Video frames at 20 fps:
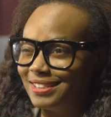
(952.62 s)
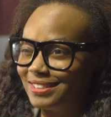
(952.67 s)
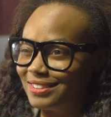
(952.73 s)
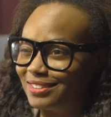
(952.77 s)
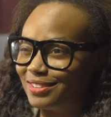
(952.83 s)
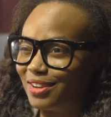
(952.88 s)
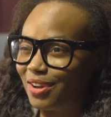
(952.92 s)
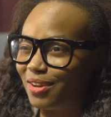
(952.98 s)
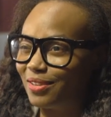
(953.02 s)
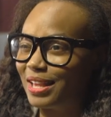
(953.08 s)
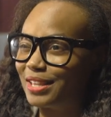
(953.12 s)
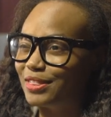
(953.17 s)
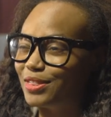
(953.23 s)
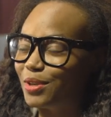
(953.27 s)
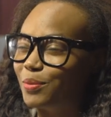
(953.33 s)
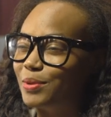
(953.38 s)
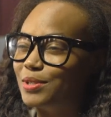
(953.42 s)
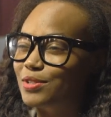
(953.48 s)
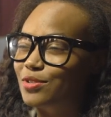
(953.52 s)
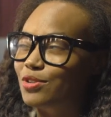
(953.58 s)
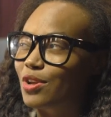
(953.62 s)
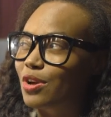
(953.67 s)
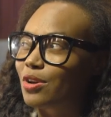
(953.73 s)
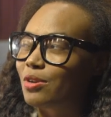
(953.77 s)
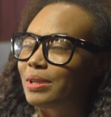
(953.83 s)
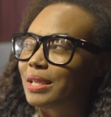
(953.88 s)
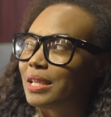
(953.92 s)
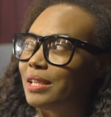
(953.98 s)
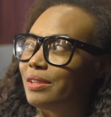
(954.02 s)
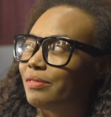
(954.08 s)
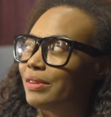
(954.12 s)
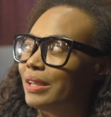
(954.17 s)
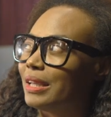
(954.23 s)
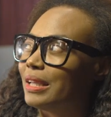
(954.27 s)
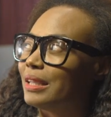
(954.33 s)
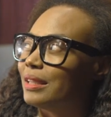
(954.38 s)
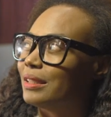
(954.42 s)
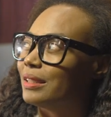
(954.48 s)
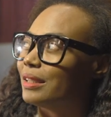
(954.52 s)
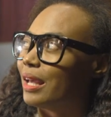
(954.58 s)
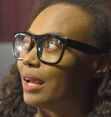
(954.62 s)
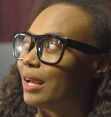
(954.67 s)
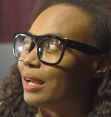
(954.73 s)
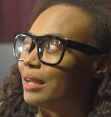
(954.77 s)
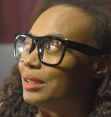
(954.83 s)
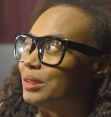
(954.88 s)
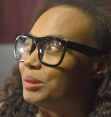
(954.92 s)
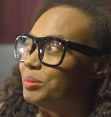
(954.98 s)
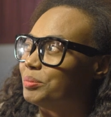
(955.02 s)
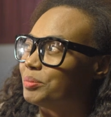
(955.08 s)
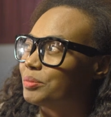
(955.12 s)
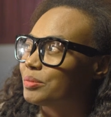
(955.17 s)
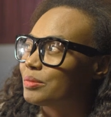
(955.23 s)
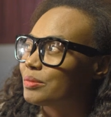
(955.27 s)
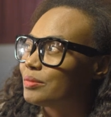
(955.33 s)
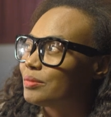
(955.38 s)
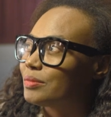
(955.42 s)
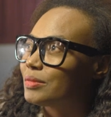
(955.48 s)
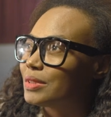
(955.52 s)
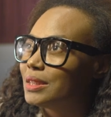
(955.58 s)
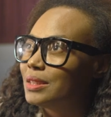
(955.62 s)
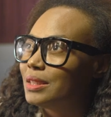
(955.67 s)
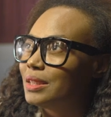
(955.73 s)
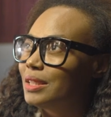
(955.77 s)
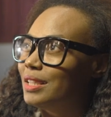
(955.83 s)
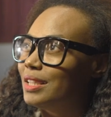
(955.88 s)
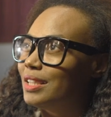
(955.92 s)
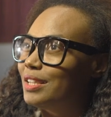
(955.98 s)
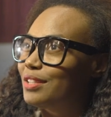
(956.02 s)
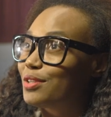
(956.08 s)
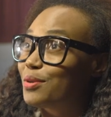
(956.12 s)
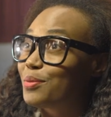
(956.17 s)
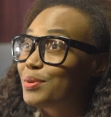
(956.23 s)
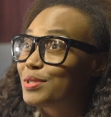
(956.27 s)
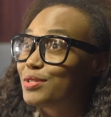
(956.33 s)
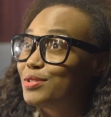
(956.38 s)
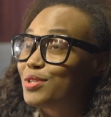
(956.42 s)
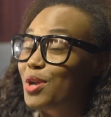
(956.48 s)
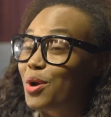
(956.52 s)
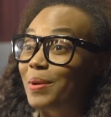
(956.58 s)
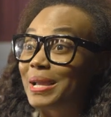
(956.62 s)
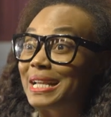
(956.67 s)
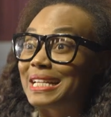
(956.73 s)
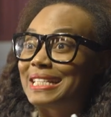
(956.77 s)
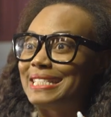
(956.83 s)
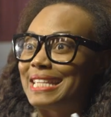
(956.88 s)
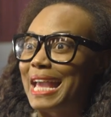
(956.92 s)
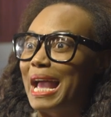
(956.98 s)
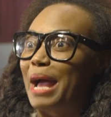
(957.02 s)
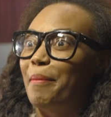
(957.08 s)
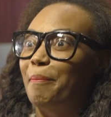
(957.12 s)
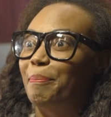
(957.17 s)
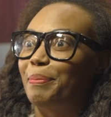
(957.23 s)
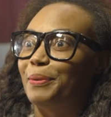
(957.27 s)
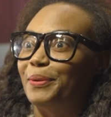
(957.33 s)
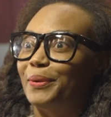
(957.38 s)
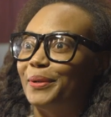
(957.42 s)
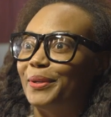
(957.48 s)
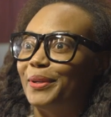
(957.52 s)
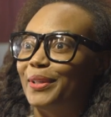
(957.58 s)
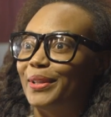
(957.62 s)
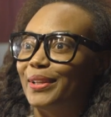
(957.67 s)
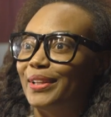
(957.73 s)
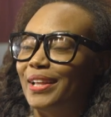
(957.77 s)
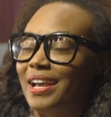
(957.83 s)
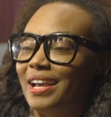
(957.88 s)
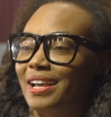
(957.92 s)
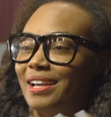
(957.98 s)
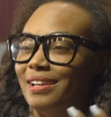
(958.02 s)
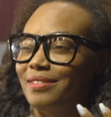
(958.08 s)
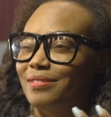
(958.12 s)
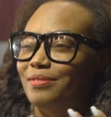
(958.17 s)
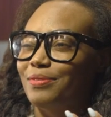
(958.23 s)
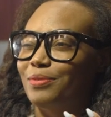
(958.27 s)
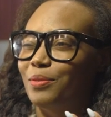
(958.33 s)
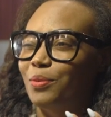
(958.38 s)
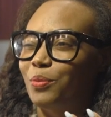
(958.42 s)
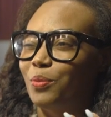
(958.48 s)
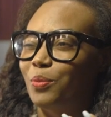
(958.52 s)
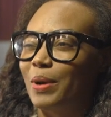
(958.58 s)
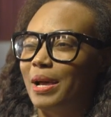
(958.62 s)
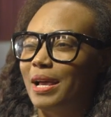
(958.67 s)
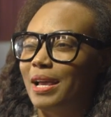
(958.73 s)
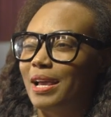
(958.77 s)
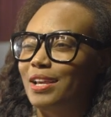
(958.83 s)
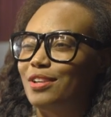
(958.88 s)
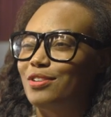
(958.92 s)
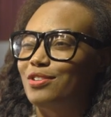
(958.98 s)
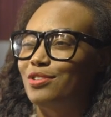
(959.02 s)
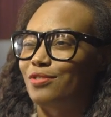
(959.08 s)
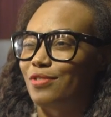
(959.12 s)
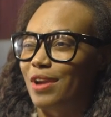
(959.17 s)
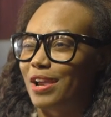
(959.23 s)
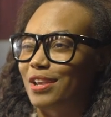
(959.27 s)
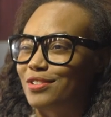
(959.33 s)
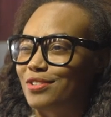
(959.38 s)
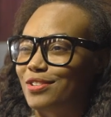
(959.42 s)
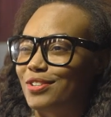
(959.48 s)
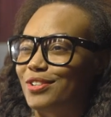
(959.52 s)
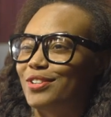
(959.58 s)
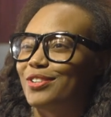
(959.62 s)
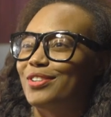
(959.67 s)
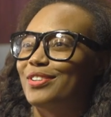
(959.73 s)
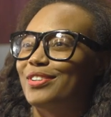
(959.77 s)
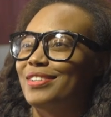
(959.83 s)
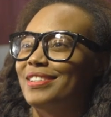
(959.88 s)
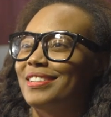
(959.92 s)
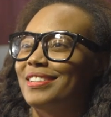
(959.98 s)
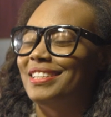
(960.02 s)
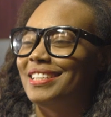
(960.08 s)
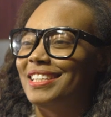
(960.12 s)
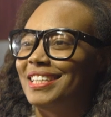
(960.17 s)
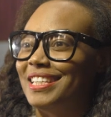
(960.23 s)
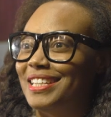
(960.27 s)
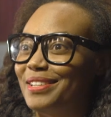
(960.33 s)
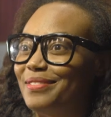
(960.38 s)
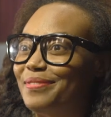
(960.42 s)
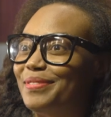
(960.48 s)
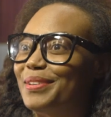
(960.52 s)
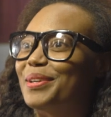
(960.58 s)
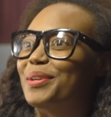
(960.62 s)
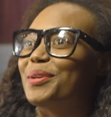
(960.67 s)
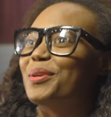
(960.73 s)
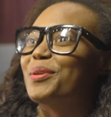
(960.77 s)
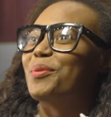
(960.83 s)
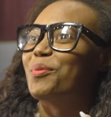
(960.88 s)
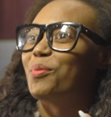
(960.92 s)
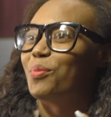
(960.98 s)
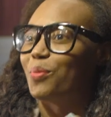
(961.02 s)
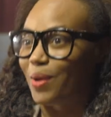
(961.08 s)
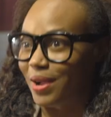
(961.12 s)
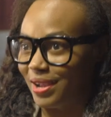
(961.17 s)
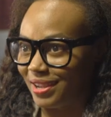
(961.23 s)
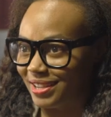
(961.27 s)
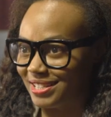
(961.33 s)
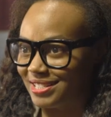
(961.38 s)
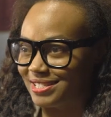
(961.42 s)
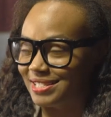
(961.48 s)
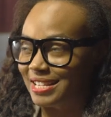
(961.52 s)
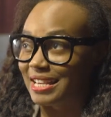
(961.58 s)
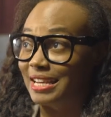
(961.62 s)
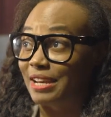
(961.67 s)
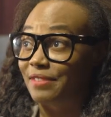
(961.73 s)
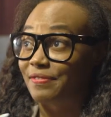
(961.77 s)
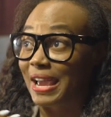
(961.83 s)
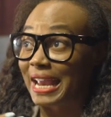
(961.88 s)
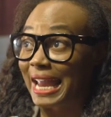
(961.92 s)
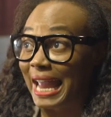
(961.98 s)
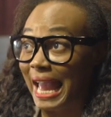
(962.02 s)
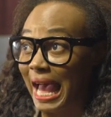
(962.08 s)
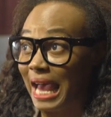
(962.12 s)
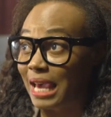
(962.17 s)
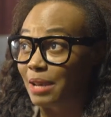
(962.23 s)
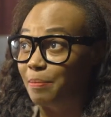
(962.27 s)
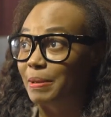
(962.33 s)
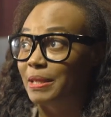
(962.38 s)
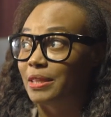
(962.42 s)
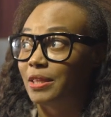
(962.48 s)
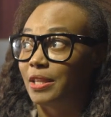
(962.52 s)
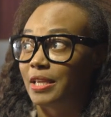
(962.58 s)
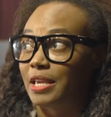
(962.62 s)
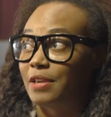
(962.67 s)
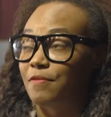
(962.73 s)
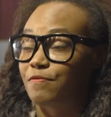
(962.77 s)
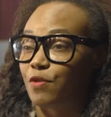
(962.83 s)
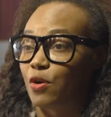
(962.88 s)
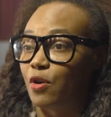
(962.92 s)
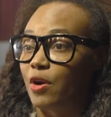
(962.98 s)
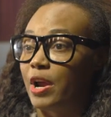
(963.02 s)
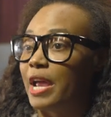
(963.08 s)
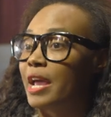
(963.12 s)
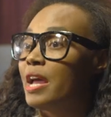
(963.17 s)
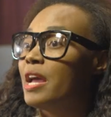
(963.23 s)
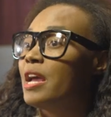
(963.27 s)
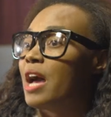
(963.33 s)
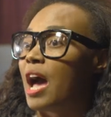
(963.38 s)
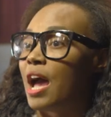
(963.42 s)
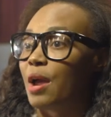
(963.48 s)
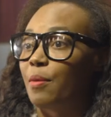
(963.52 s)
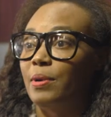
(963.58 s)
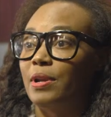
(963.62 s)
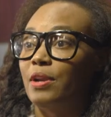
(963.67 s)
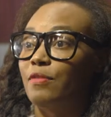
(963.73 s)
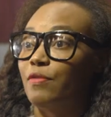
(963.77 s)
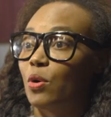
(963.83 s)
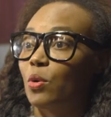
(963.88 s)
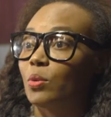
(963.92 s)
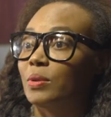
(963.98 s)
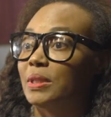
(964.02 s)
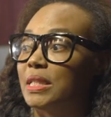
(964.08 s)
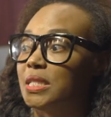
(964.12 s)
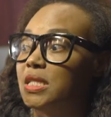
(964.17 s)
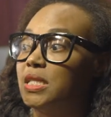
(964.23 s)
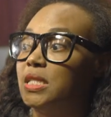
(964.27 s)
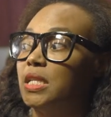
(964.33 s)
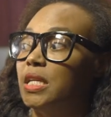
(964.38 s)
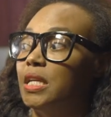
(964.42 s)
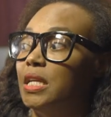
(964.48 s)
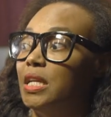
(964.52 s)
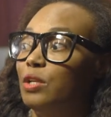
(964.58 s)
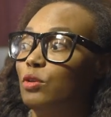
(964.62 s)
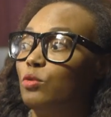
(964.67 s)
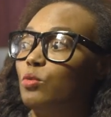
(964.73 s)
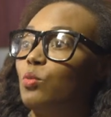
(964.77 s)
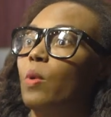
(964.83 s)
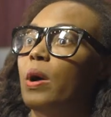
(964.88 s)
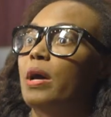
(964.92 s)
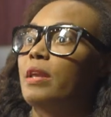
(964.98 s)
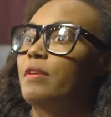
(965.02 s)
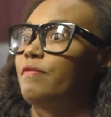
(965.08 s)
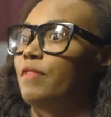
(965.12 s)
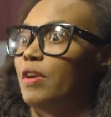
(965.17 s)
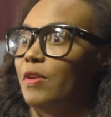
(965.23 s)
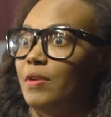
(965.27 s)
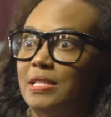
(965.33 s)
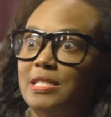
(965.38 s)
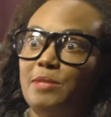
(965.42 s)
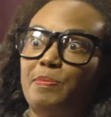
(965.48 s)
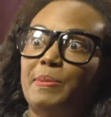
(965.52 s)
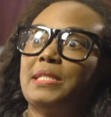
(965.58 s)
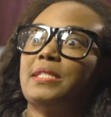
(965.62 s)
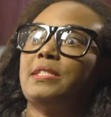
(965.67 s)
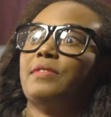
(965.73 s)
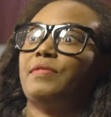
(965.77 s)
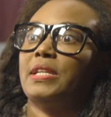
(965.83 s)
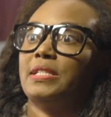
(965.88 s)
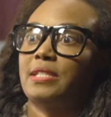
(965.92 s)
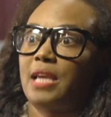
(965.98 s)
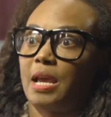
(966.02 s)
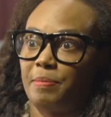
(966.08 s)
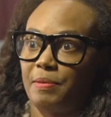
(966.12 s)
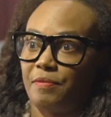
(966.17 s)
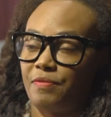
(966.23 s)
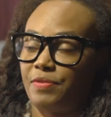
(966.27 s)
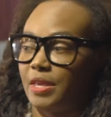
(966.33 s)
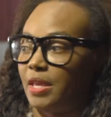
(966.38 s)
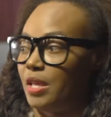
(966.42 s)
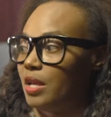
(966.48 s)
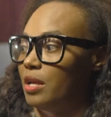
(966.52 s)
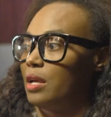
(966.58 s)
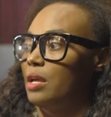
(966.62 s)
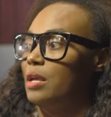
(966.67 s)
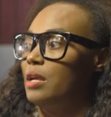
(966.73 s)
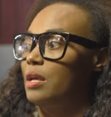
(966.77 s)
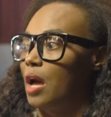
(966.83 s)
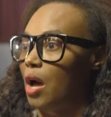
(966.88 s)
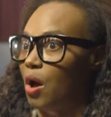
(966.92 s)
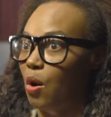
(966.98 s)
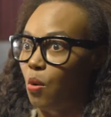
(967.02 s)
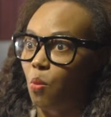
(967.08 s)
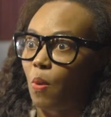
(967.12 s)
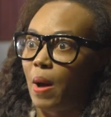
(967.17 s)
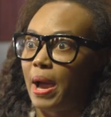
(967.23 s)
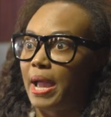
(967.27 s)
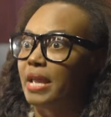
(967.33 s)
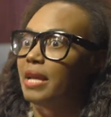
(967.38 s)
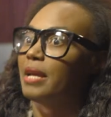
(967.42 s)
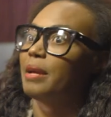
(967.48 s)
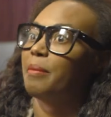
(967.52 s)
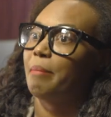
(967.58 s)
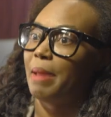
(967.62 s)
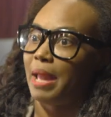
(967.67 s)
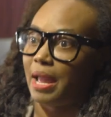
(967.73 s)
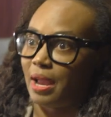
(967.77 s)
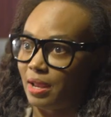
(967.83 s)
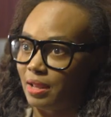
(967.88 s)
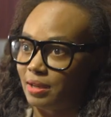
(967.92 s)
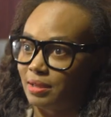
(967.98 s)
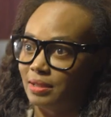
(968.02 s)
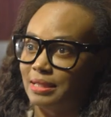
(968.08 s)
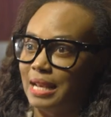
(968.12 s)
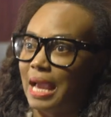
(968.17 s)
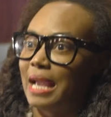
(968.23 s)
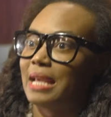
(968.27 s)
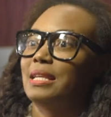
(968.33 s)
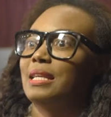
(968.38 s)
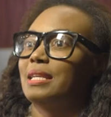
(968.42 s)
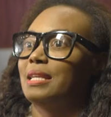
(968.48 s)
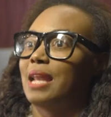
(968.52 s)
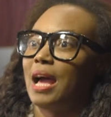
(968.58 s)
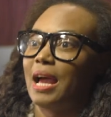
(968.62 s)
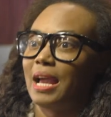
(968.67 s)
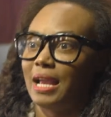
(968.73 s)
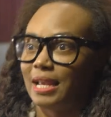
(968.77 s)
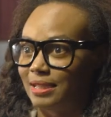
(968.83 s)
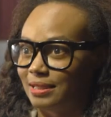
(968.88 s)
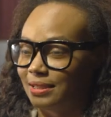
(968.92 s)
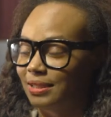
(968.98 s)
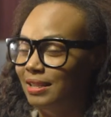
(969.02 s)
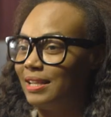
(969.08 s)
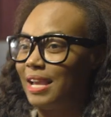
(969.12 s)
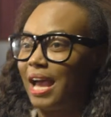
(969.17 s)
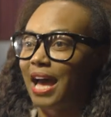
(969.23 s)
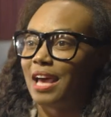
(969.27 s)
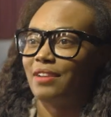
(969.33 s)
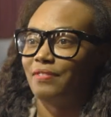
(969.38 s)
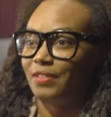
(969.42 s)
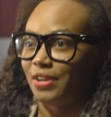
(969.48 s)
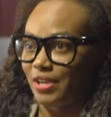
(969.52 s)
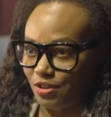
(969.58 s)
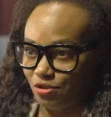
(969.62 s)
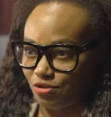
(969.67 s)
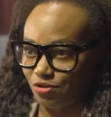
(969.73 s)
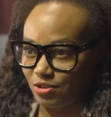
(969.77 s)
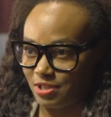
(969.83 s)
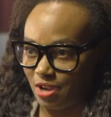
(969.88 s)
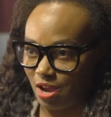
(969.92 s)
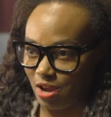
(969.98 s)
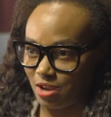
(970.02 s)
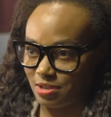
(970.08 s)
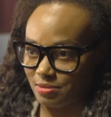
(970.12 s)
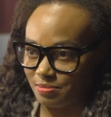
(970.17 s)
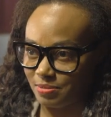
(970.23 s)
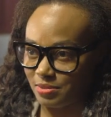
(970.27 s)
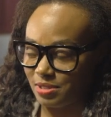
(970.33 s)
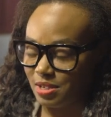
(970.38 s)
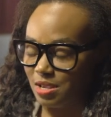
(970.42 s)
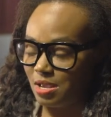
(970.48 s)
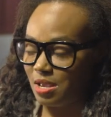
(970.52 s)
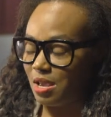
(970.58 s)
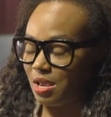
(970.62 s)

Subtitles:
You know, like, there was no even... there was no example of what a director even was. And if I had been looking for it, I would have only seen one very specific type of thing, a white man, 99 out of 100 times.